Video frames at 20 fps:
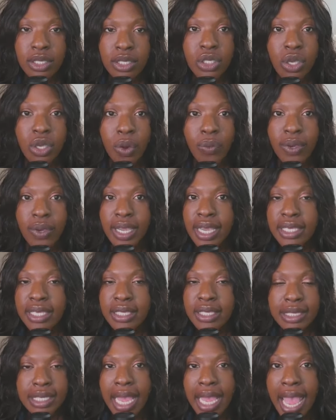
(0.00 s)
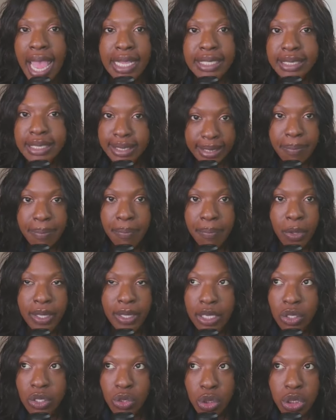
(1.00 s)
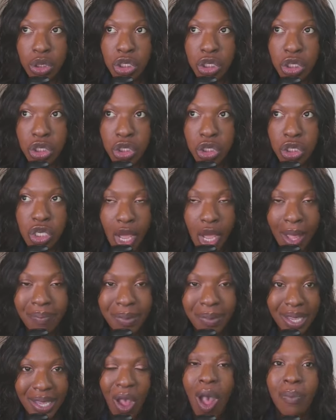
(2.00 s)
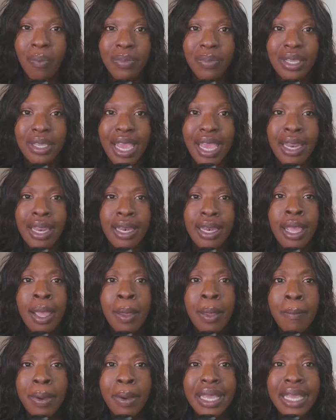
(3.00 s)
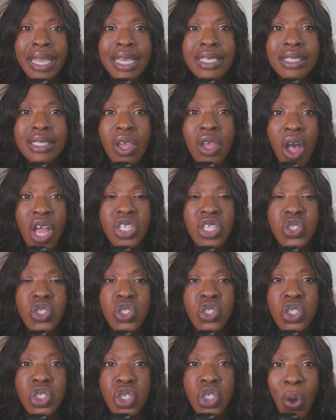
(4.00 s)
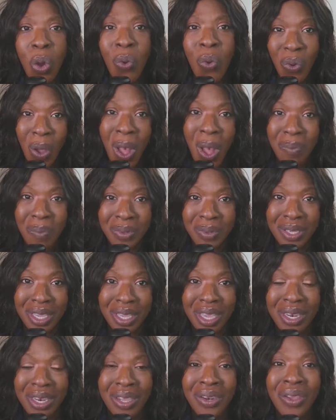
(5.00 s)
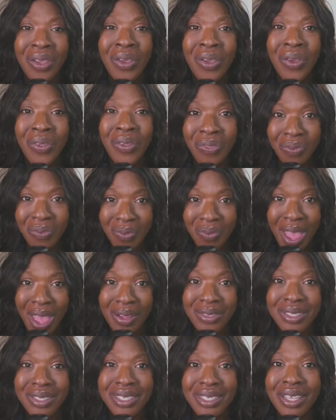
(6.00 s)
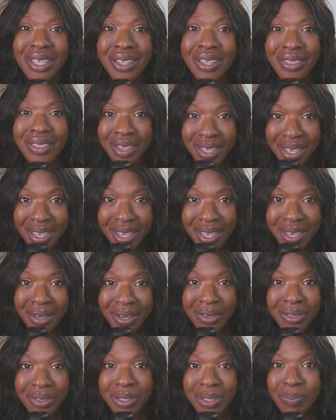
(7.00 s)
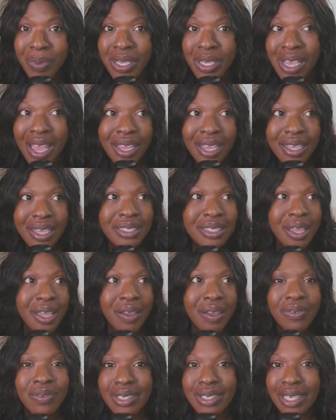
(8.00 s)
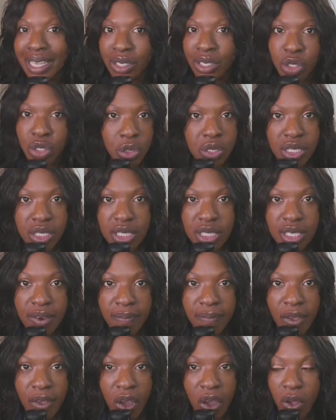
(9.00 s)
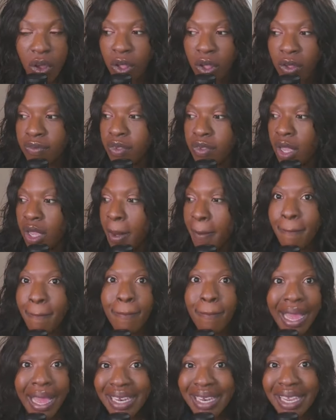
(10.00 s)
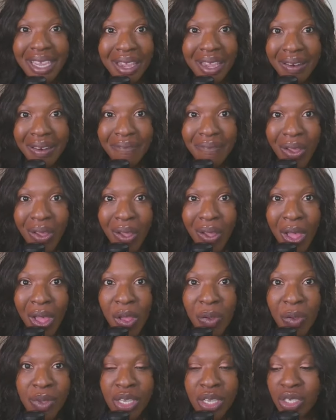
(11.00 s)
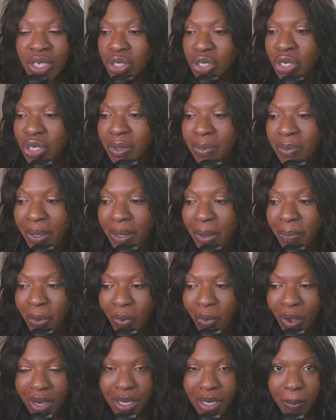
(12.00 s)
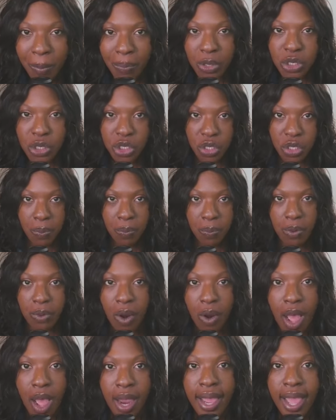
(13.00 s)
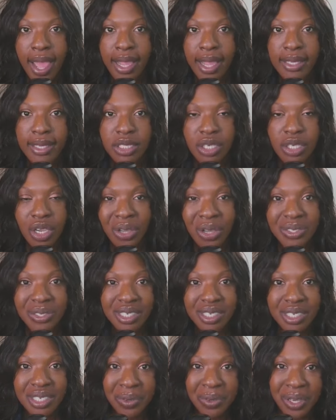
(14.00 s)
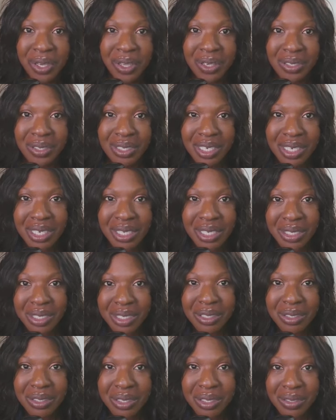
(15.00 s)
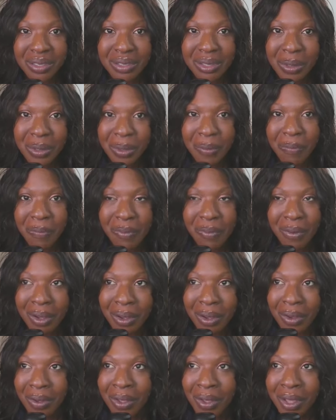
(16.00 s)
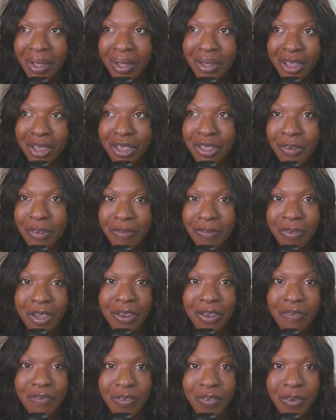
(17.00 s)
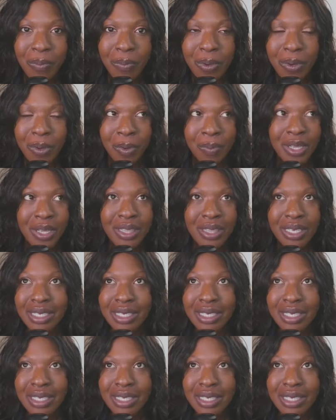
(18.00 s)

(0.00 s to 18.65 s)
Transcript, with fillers: So it's as simple. Like nutrition should not be complicated, but it has gotten so complicated throughout the years because of interest involved, money involved, certain people wanting to push their products, you know, cereals, eat cereal, it's good for you. Look at the freaking food pyramid.